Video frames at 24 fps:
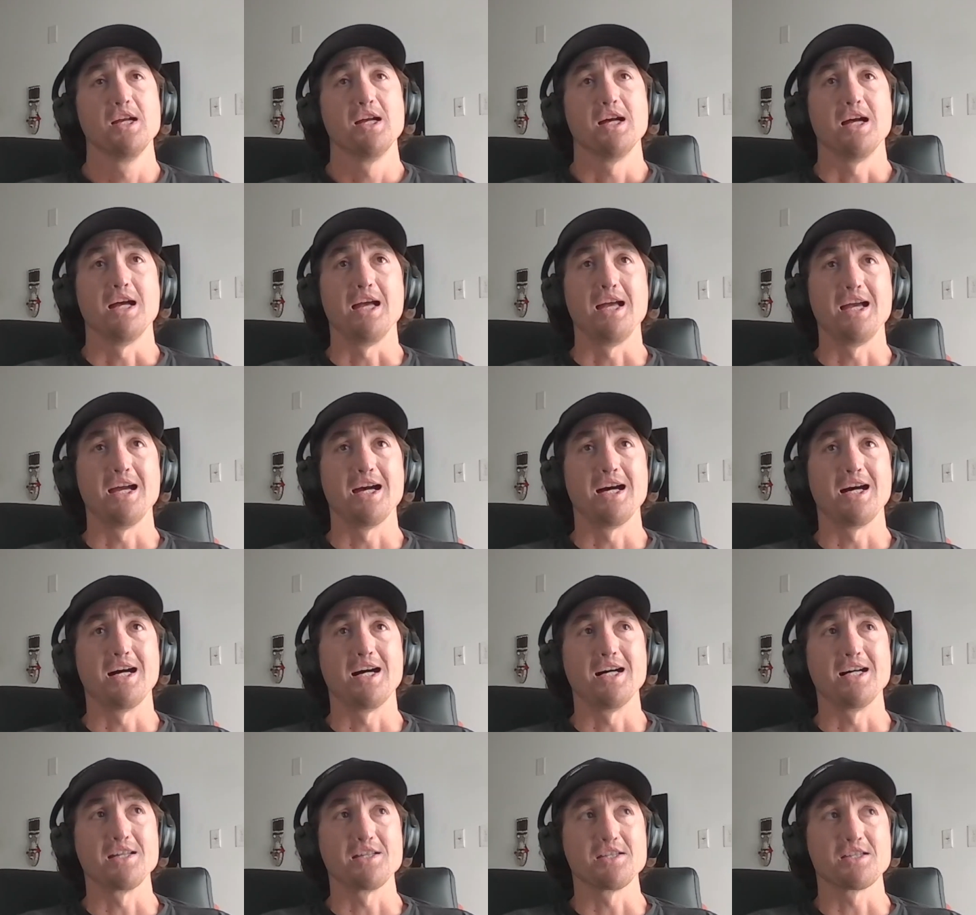
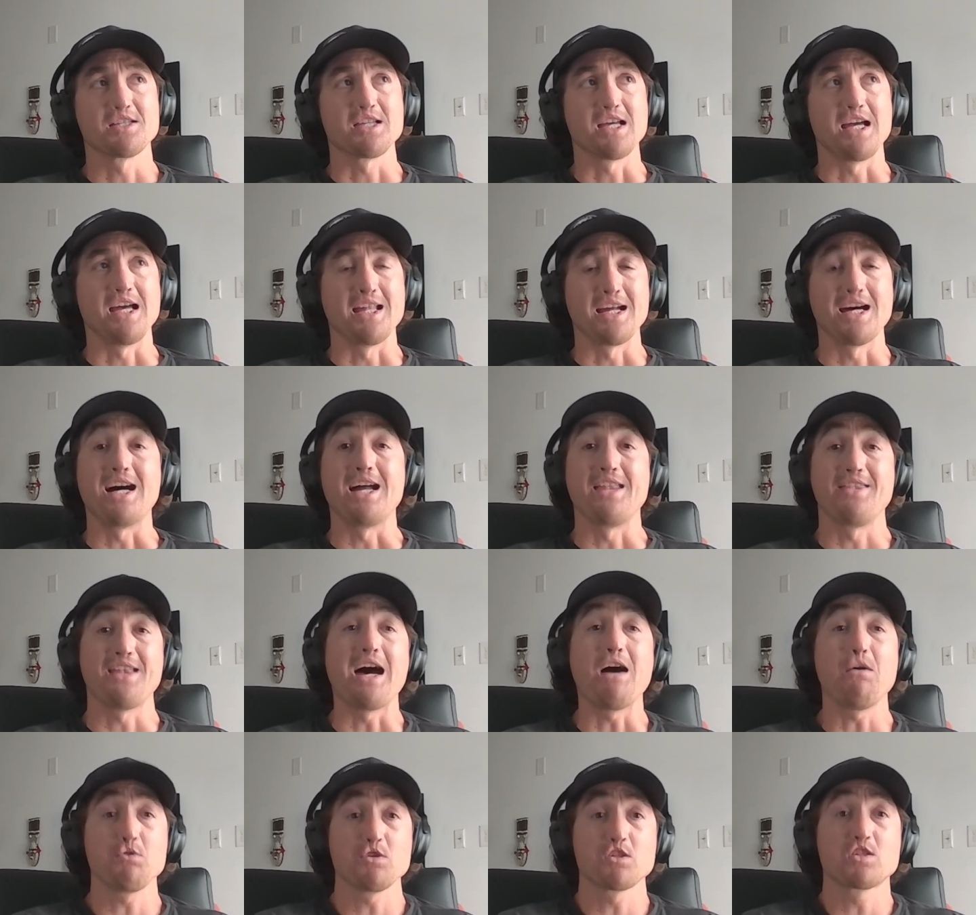
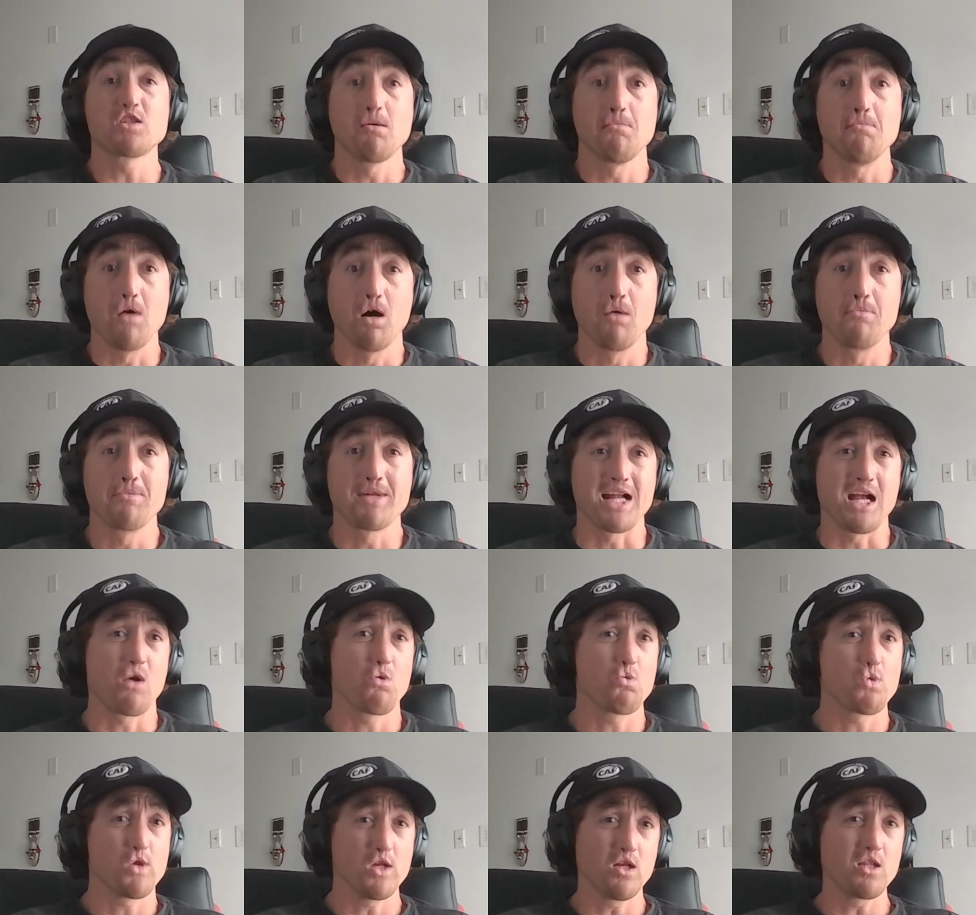That was the moment I
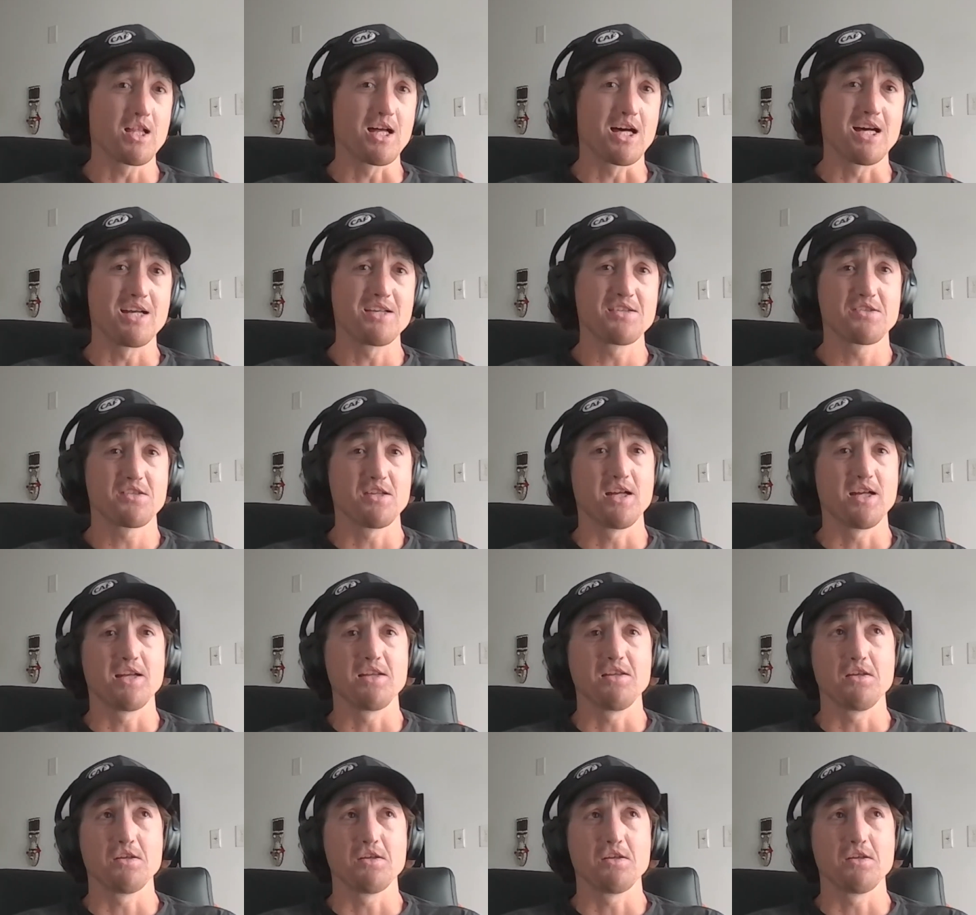realized that,